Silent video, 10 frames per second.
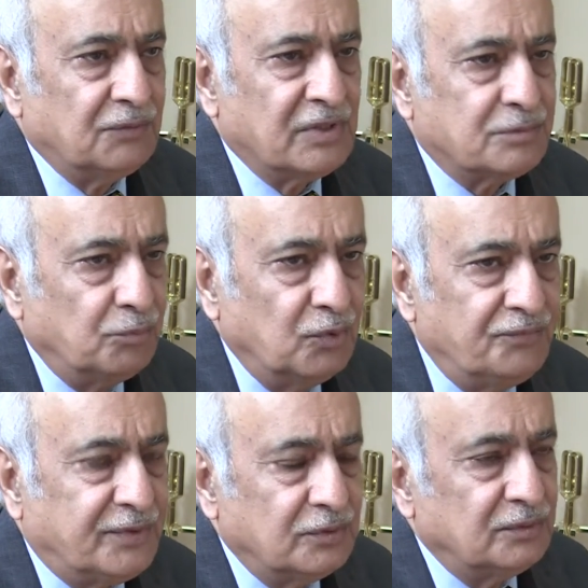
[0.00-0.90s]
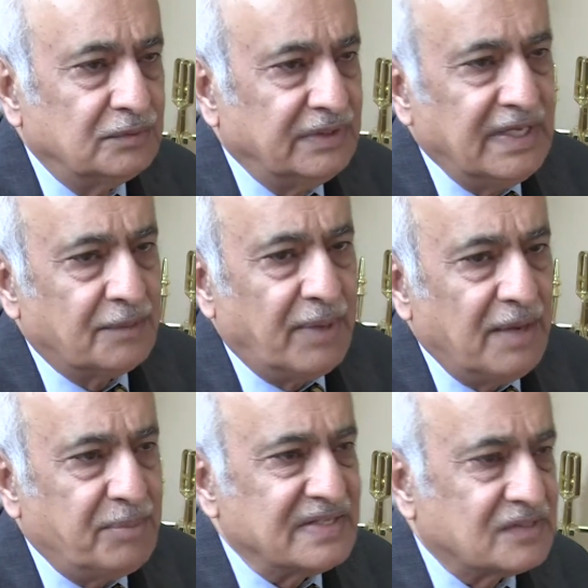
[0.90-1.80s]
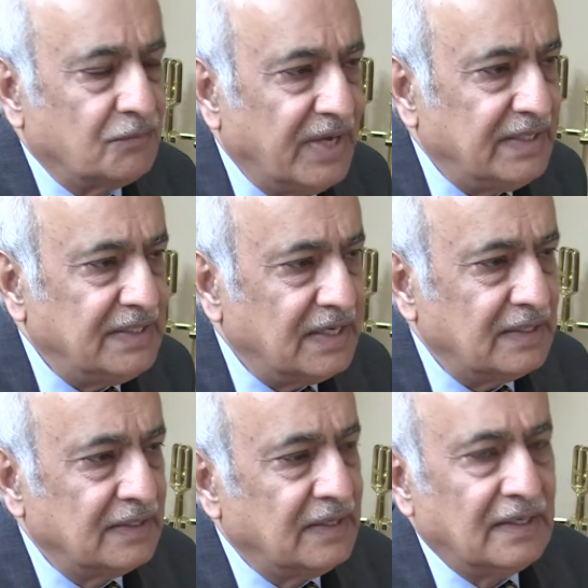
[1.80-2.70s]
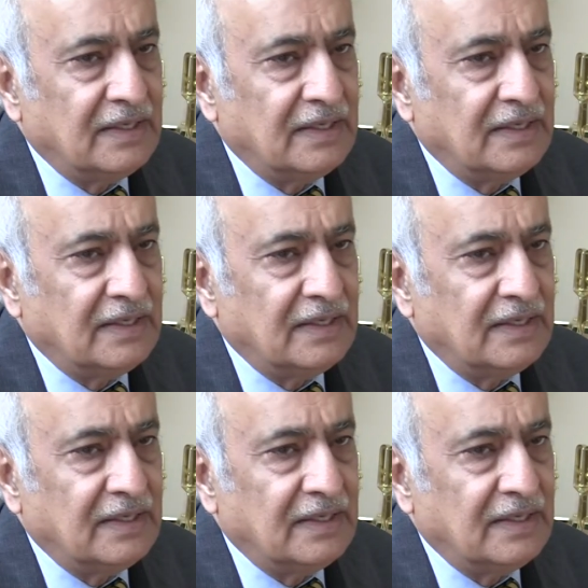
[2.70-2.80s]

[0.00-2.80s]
was moved to nearby Pennsylvania,